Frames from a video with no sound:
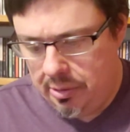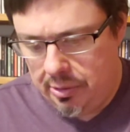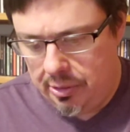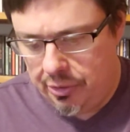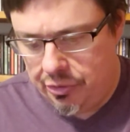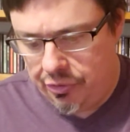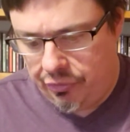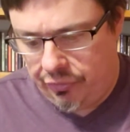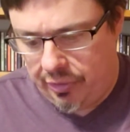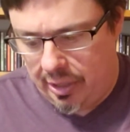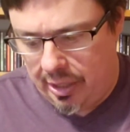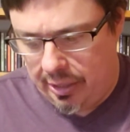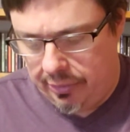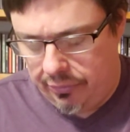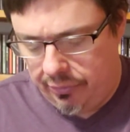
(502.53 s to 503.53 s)
They're just
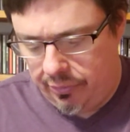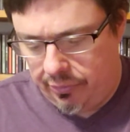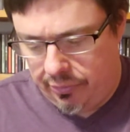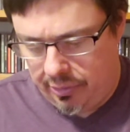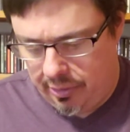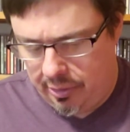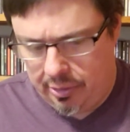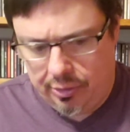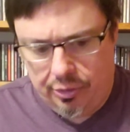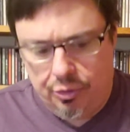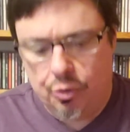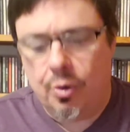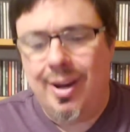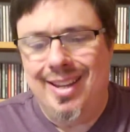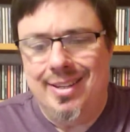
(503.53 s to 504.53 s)
not
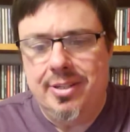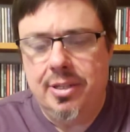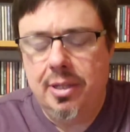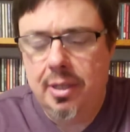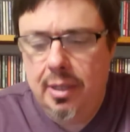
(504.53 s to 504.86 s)
great.